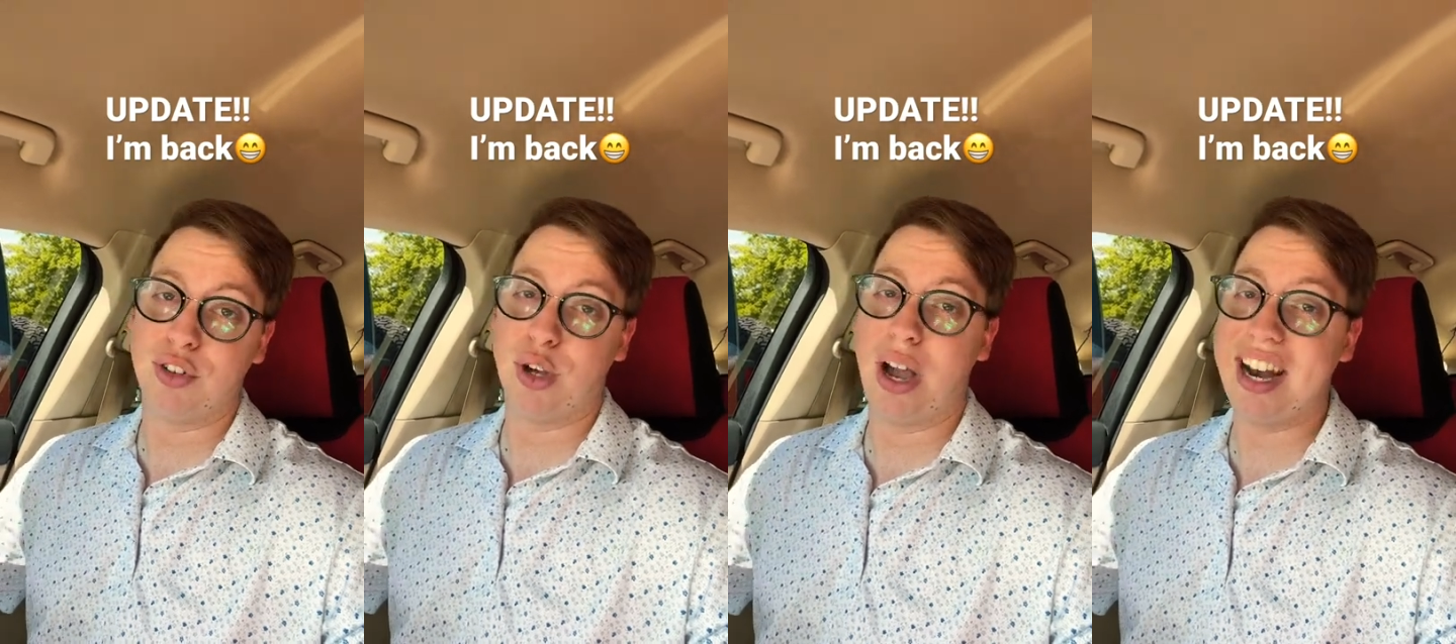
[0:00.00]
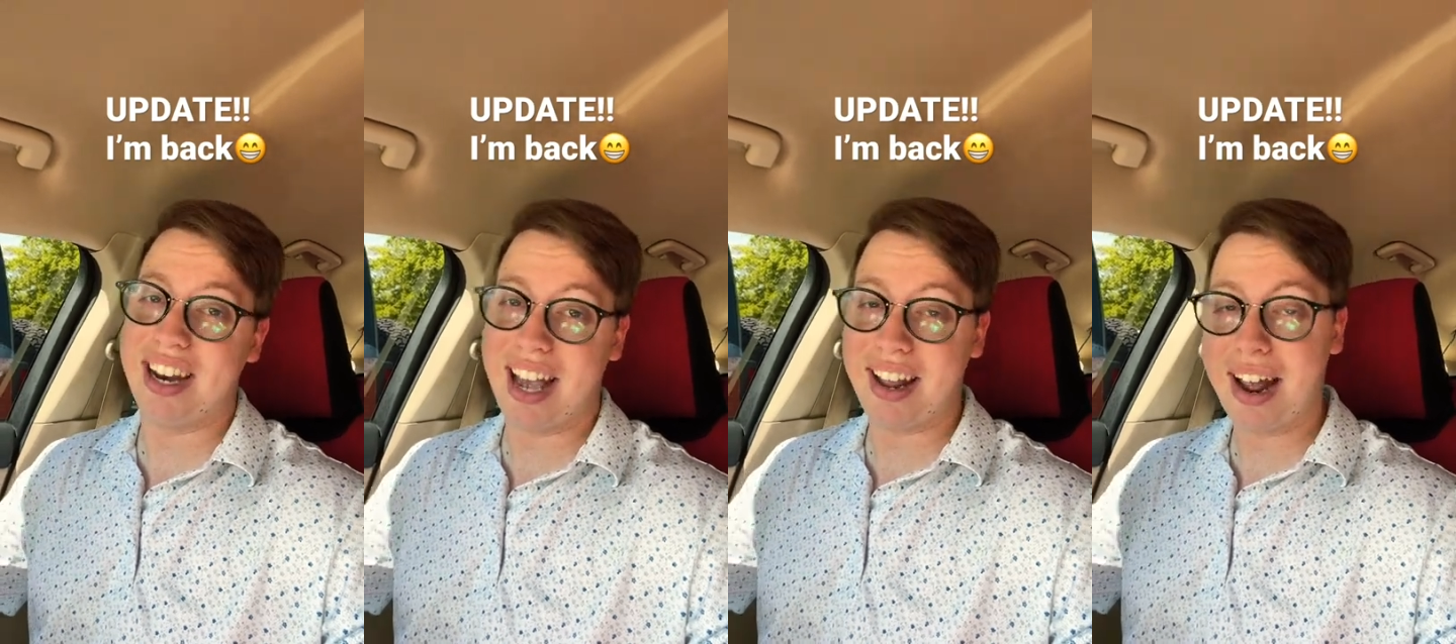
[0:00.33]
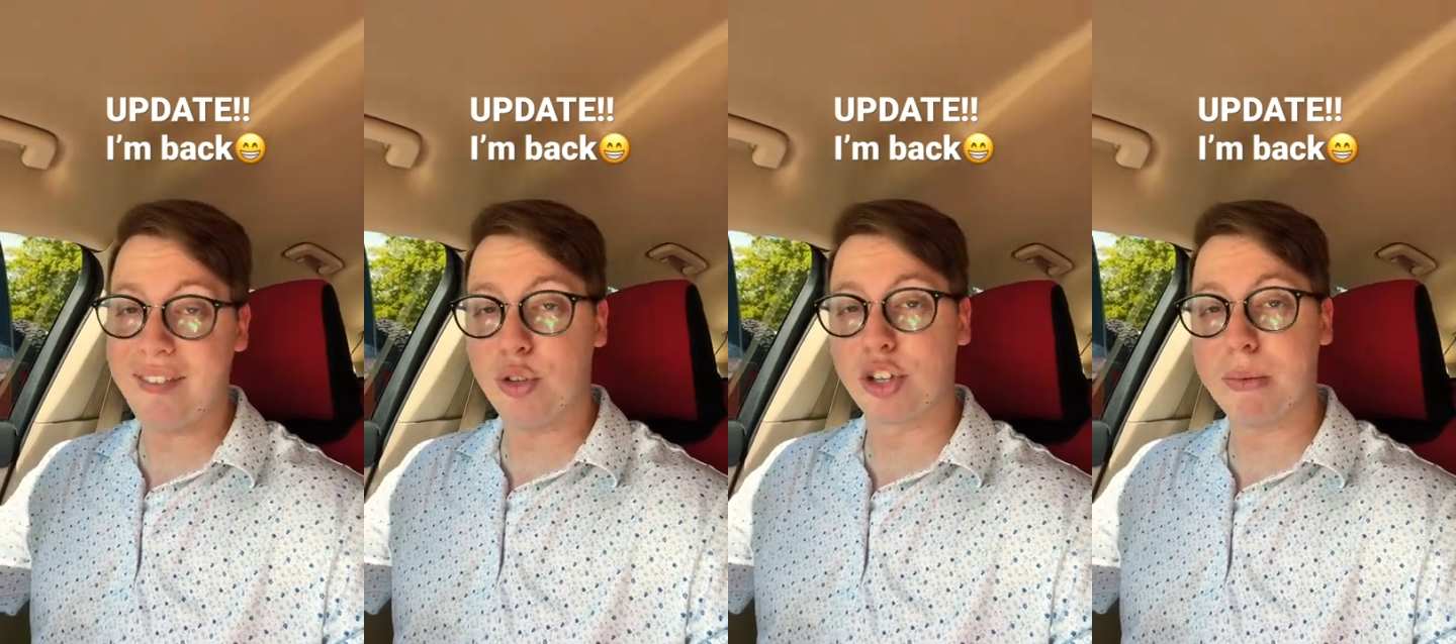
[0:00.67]
So I had to
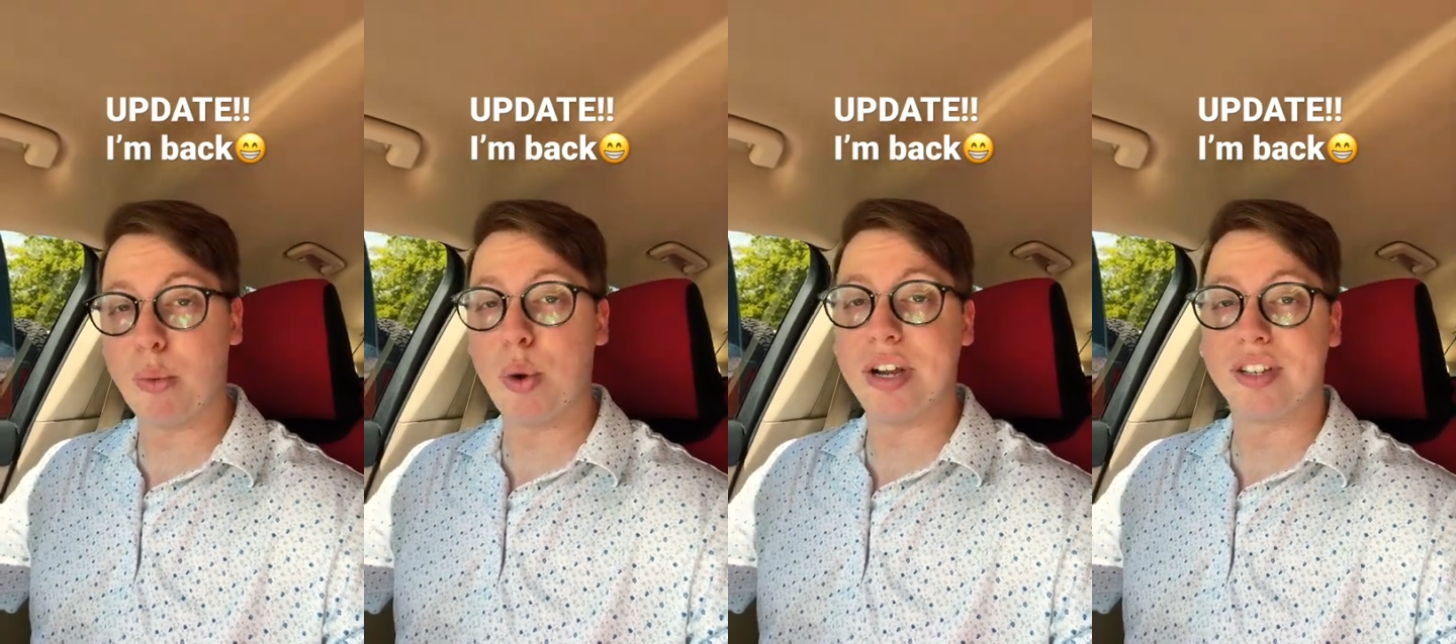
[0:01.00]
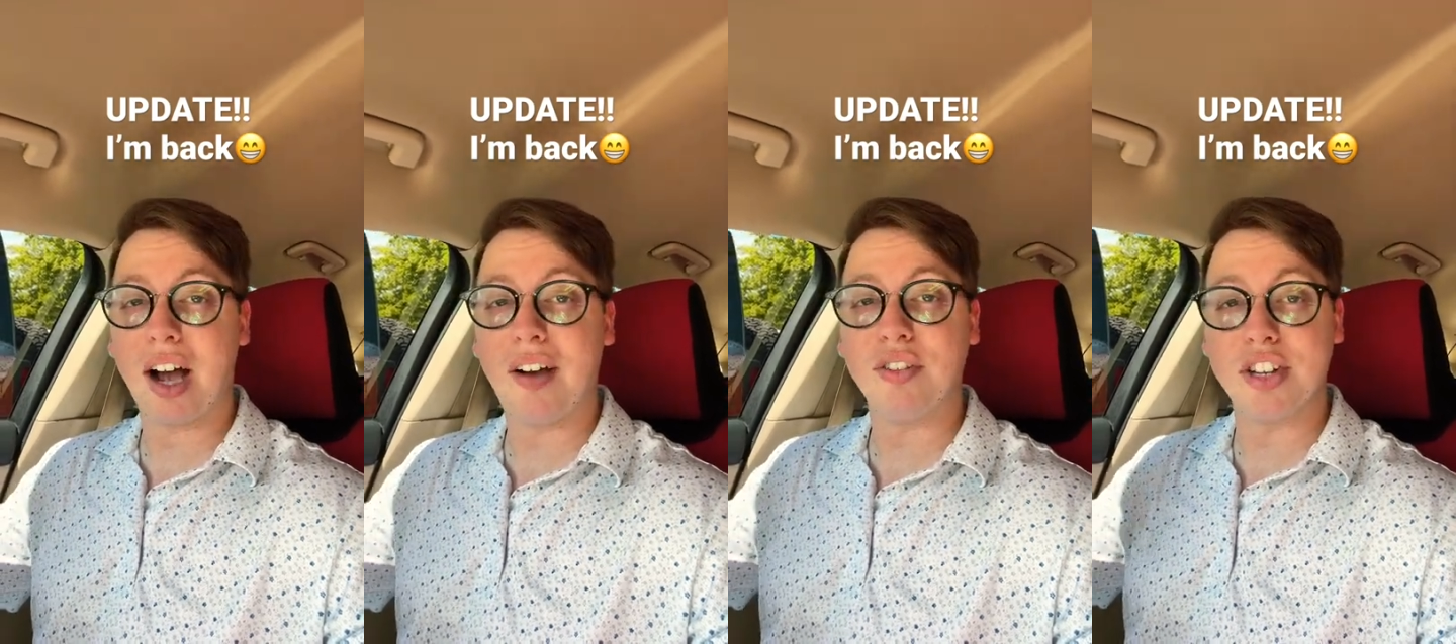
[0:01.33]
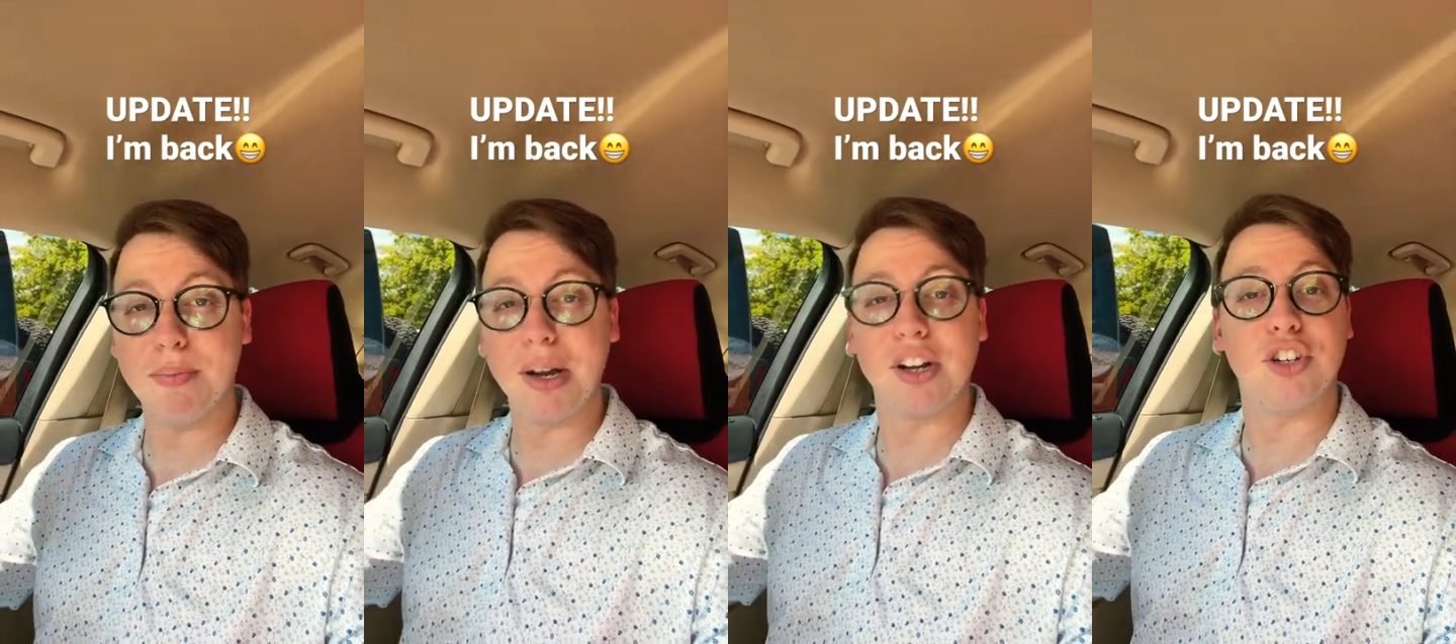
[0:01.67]
have those couple weeks off just
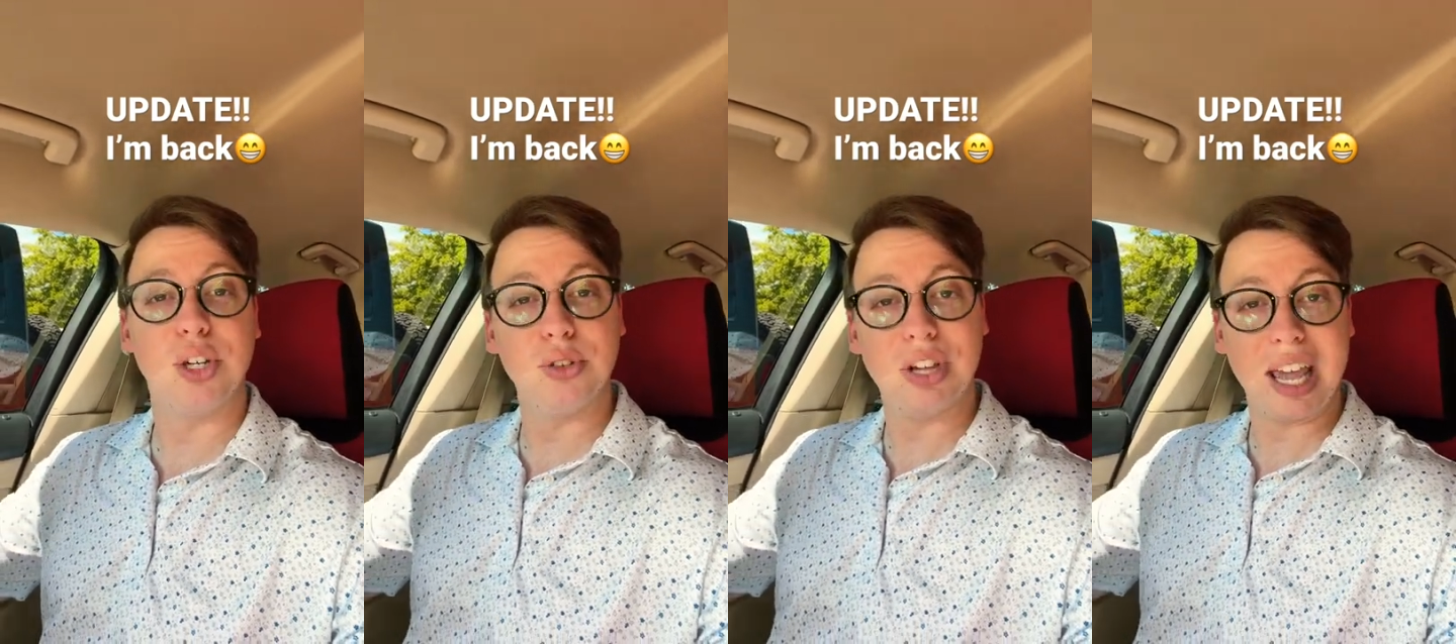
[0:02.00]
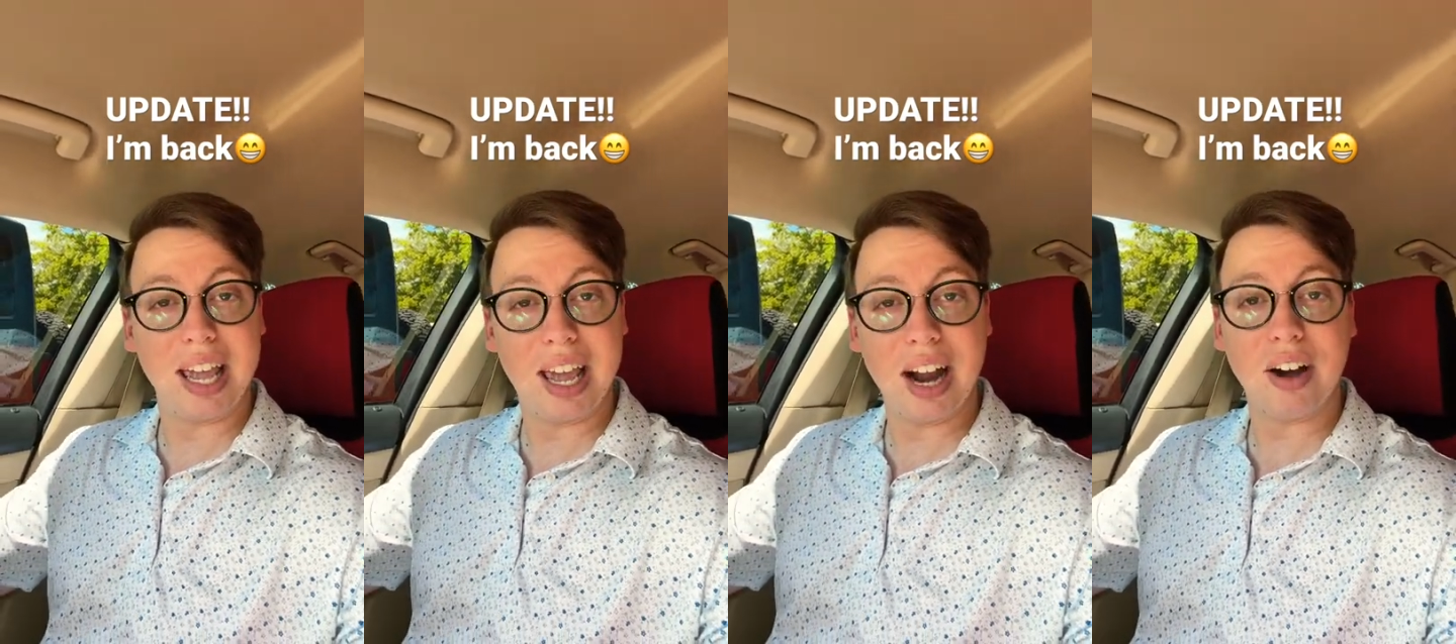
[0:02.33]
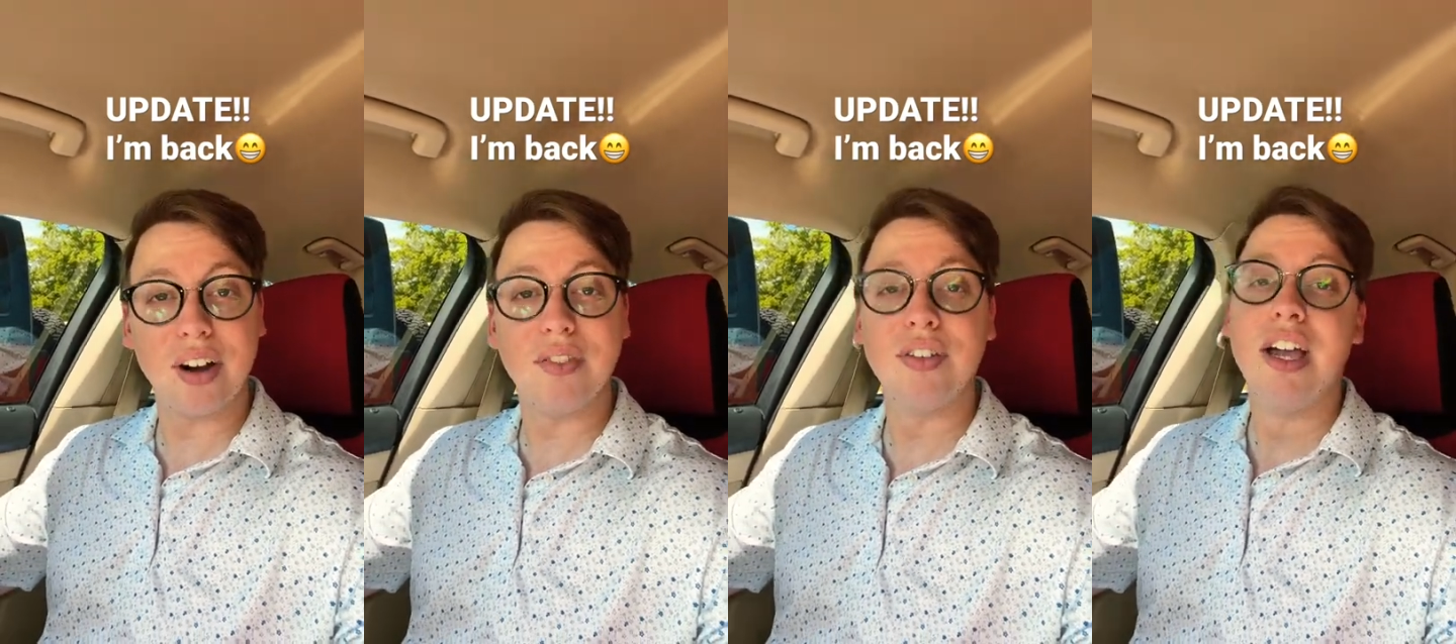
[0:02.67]
to make sure she was taken
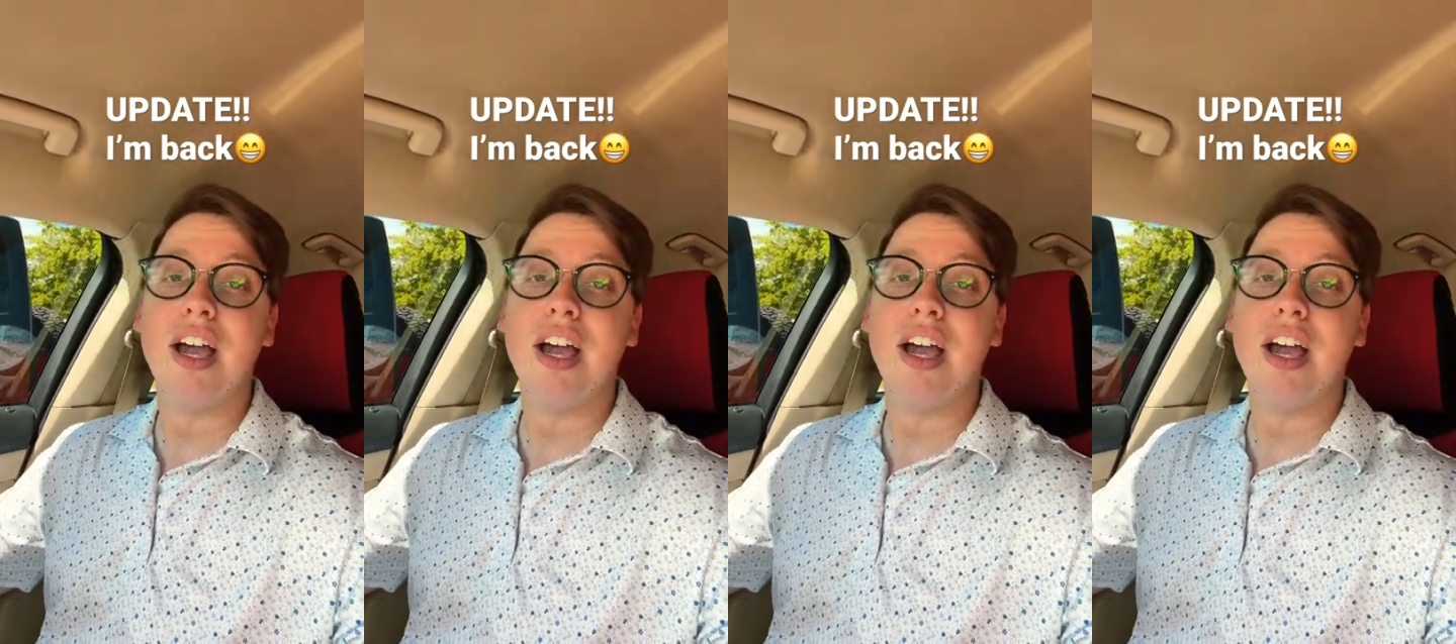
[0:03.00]
care of,